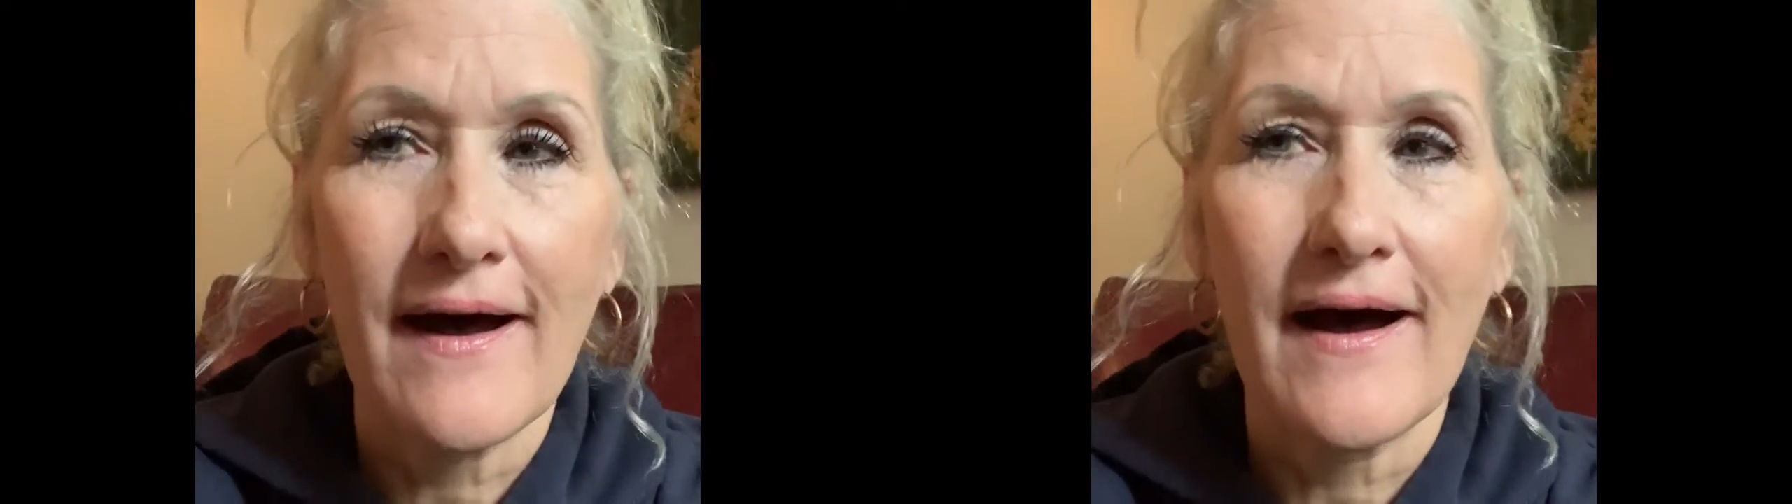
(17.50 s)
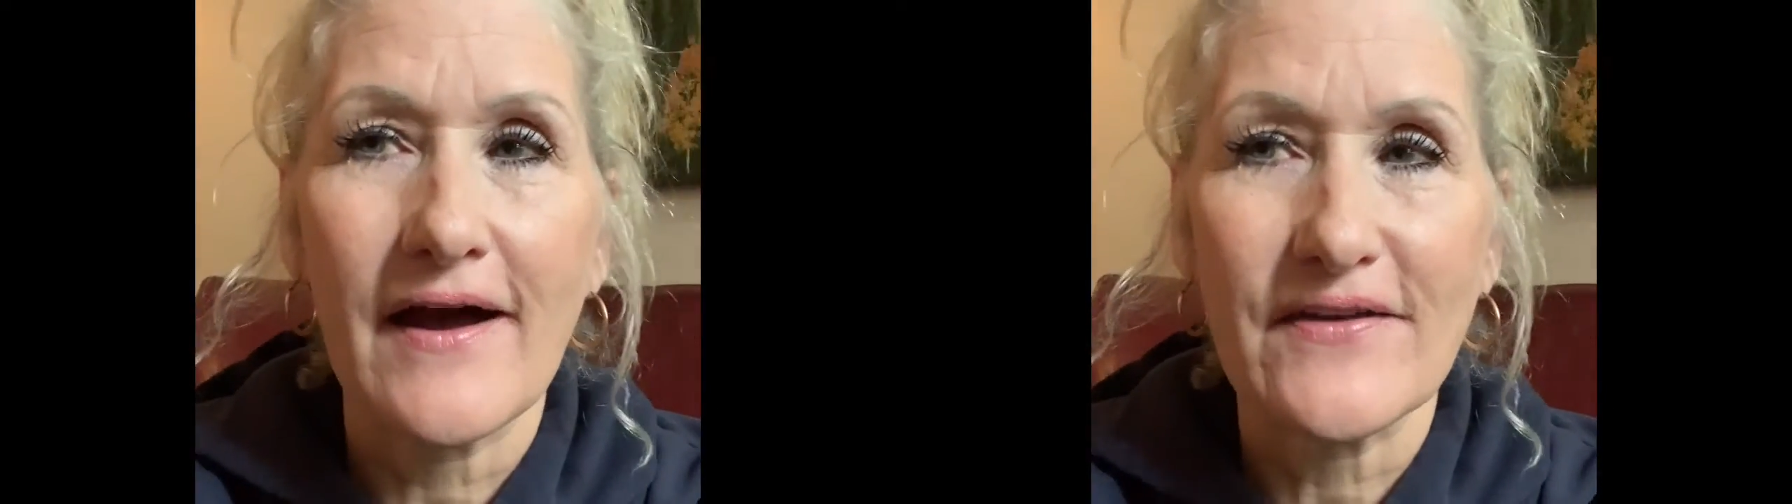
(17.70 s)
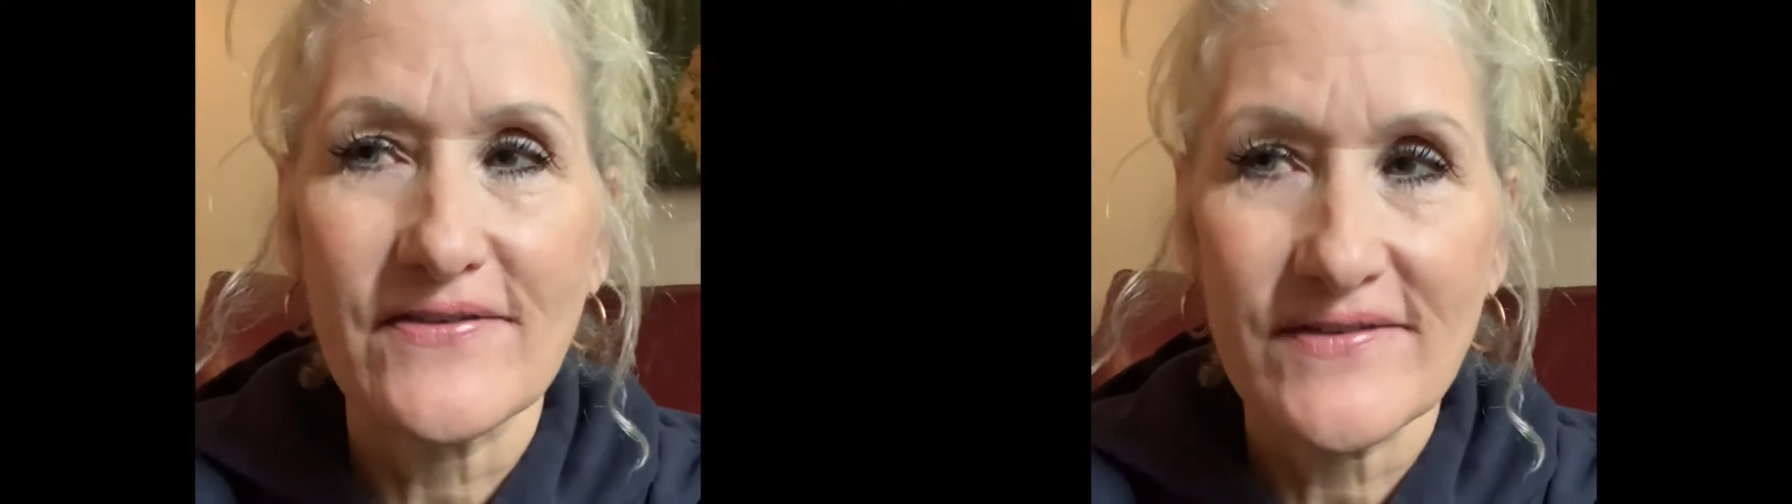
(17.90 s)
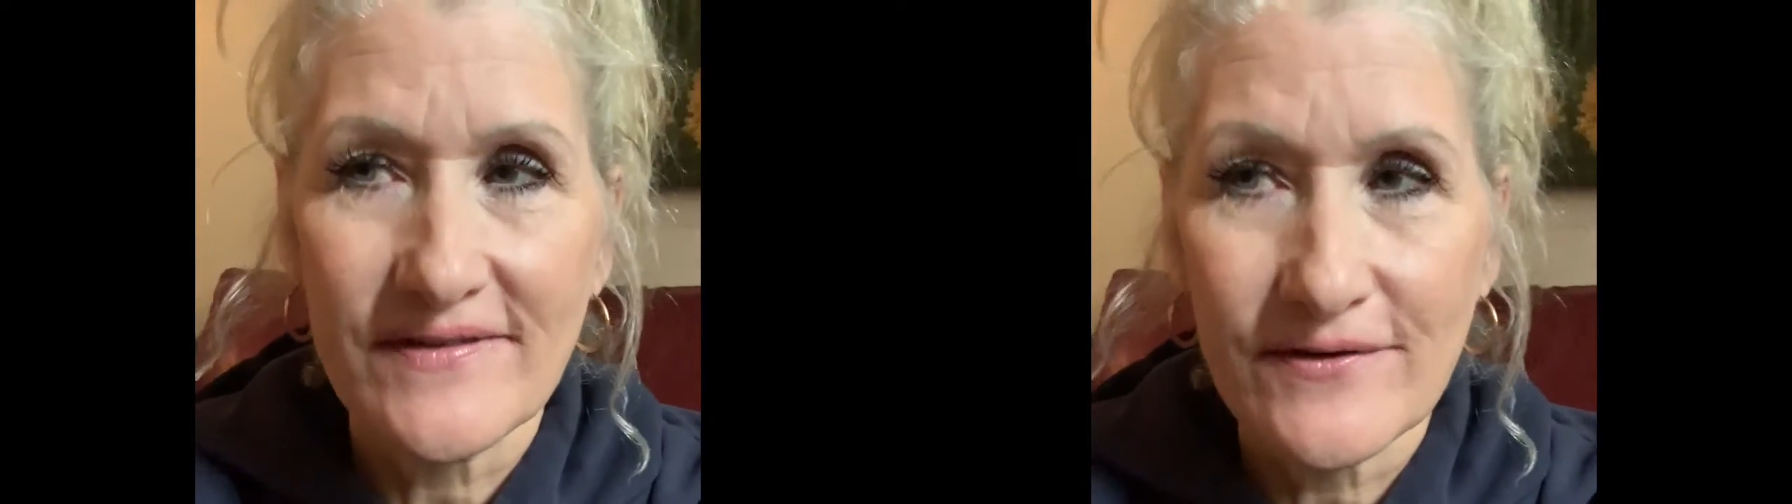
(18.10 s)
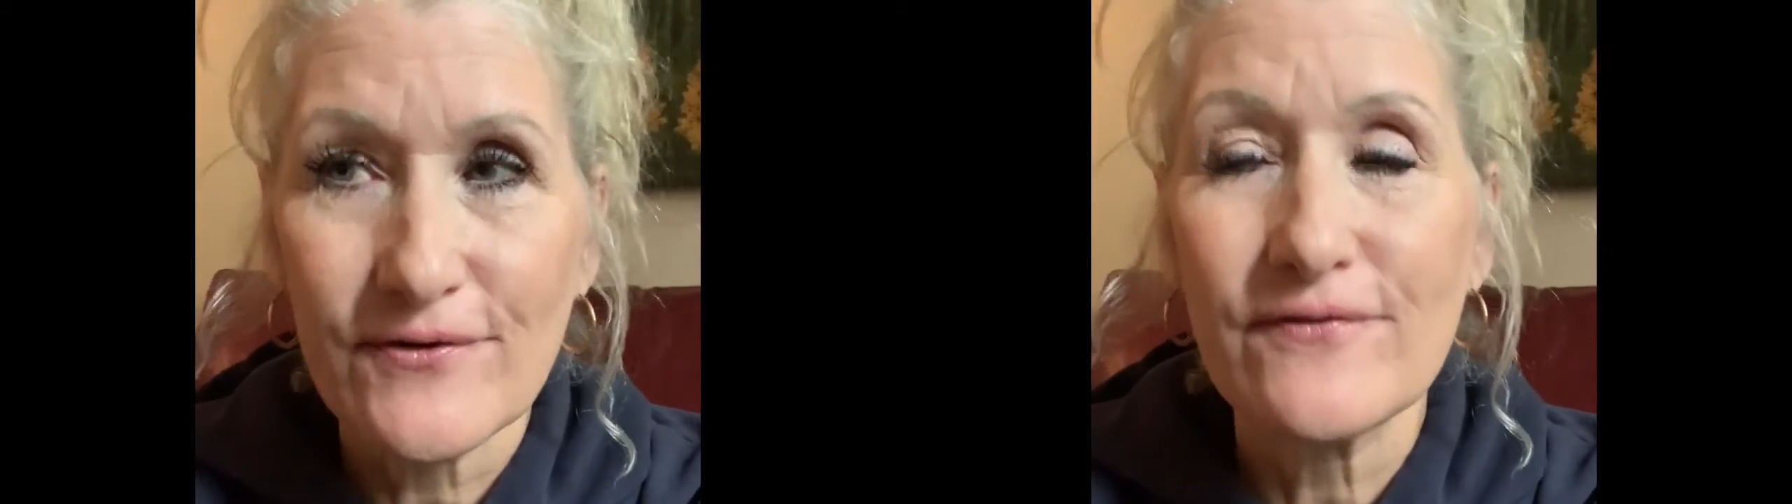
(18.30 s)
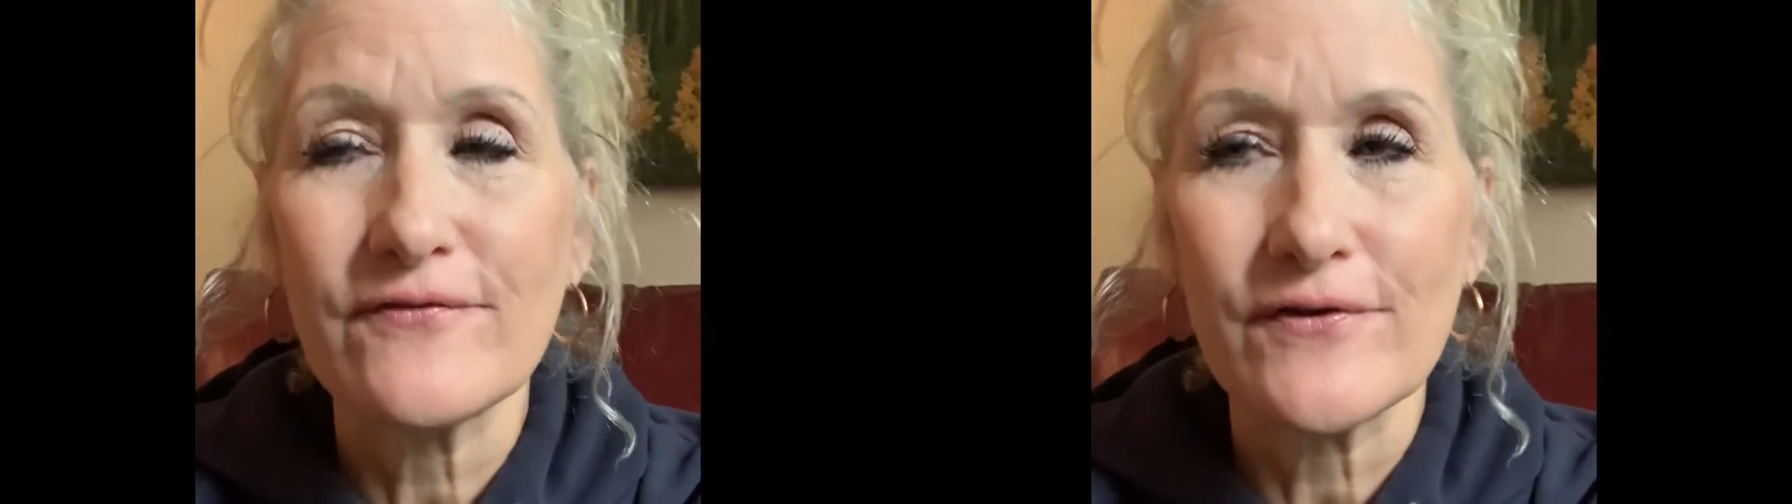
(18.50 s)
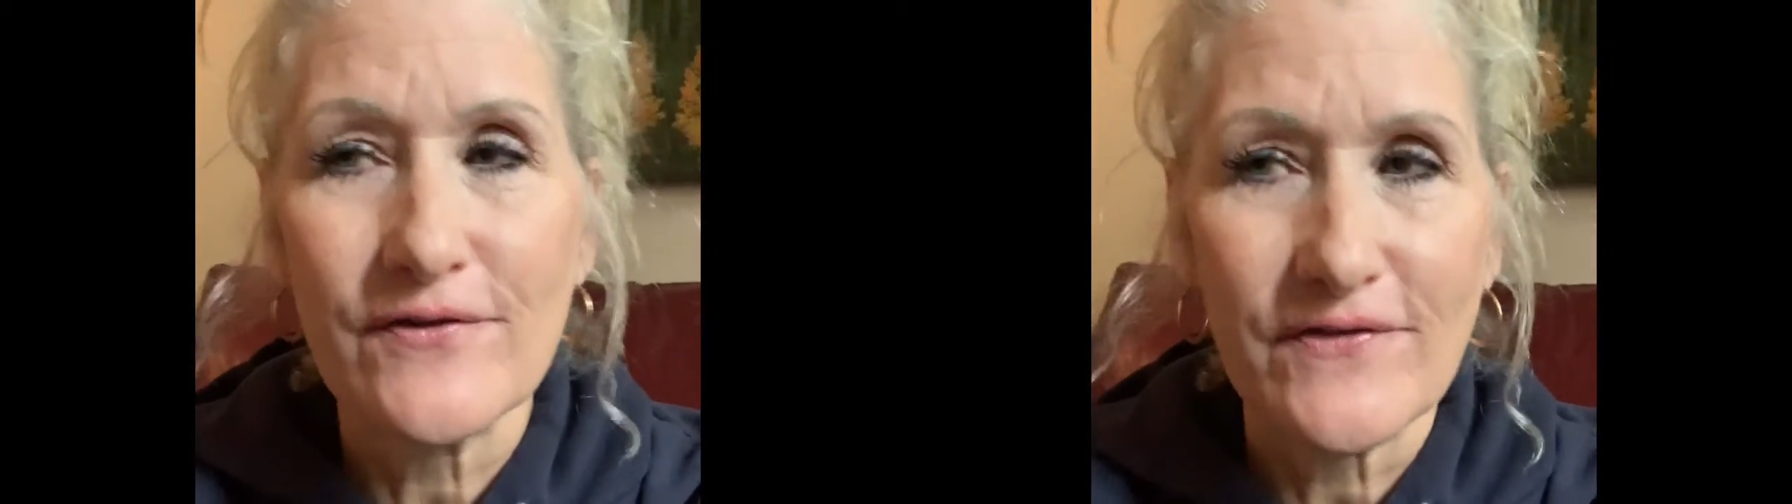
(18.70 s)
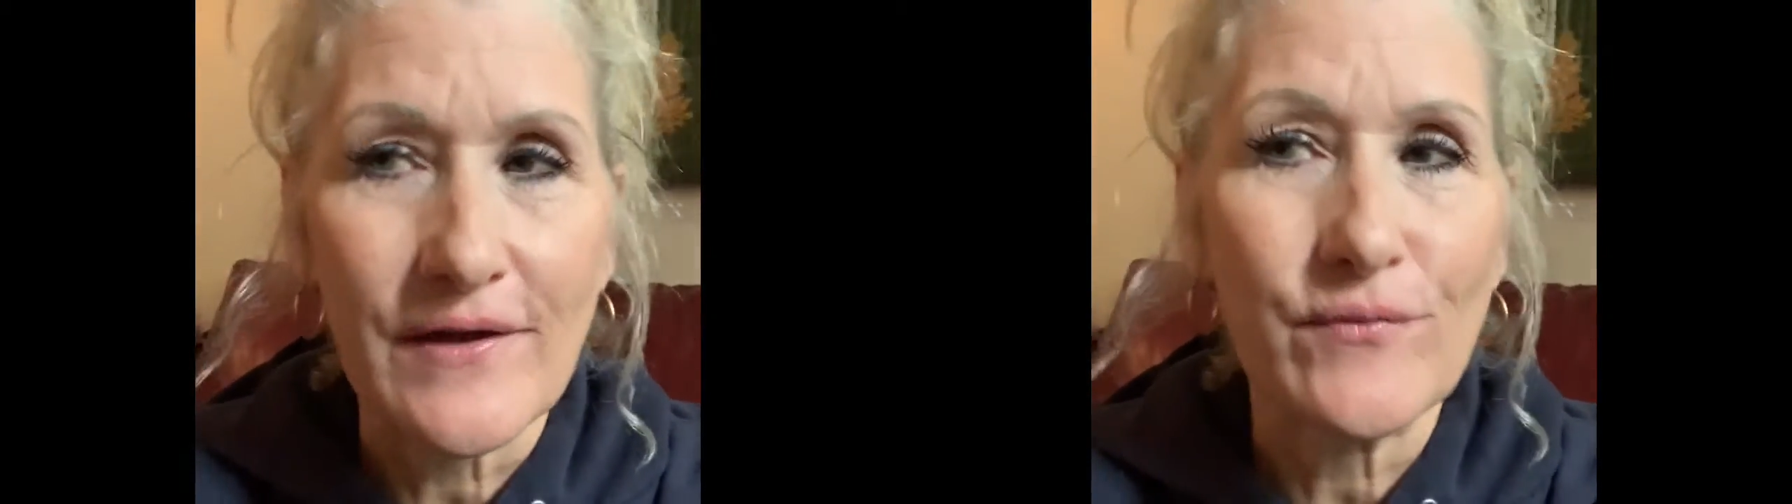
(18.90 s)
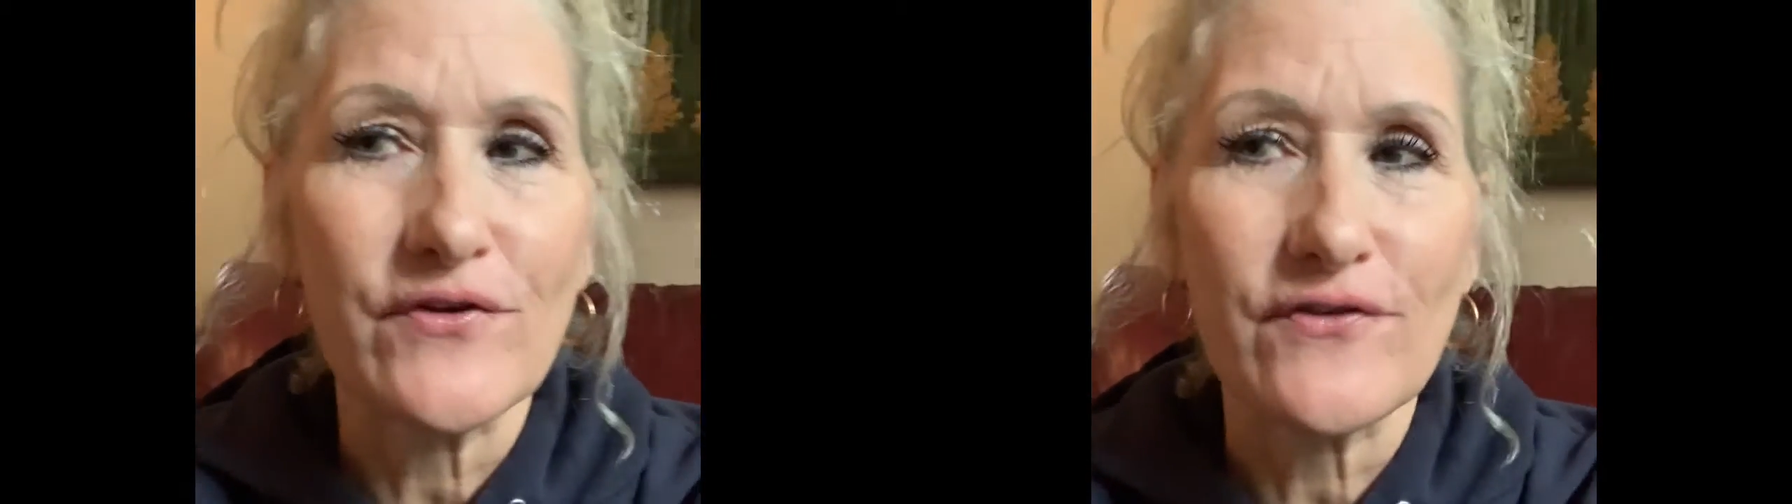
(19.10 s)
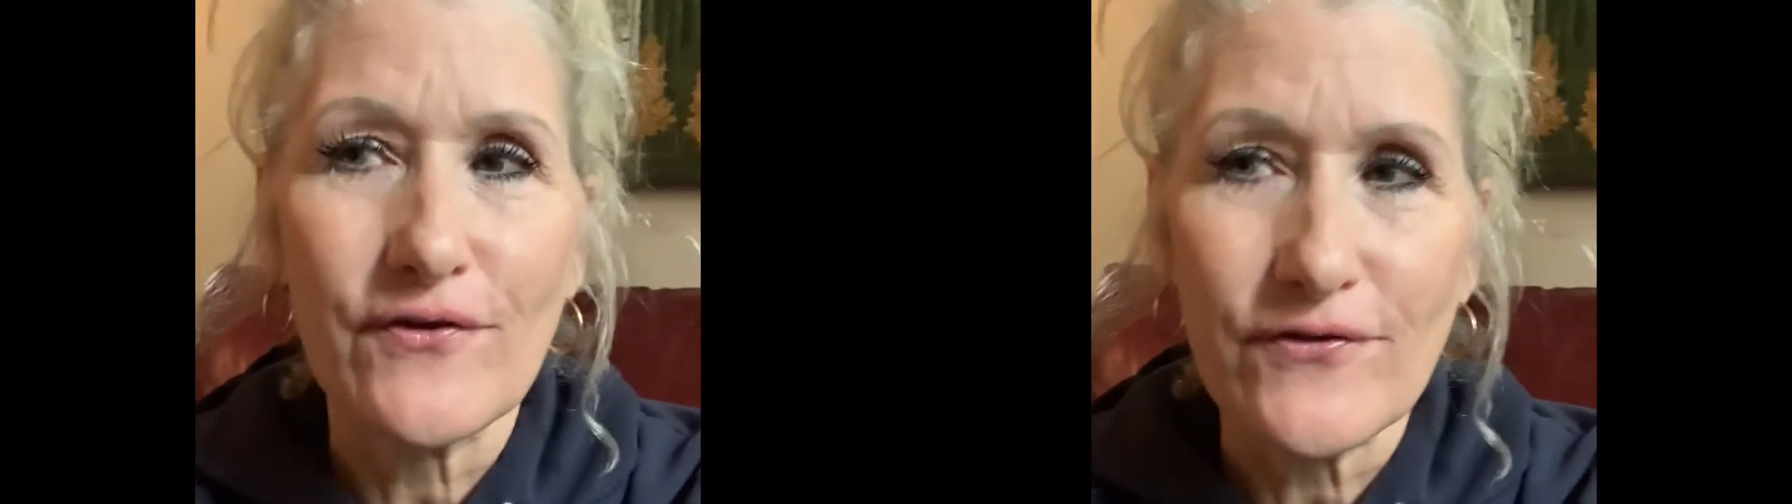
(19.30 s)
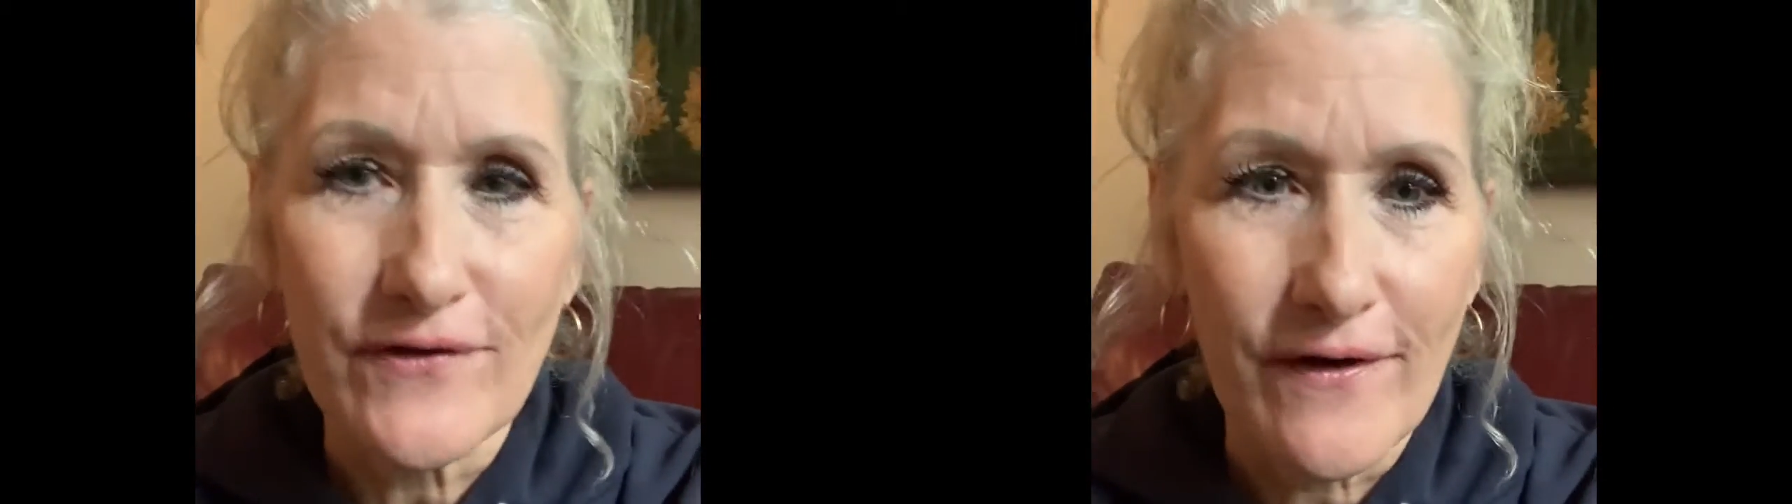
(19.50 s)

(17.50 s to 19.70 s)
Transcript: I still feel the same results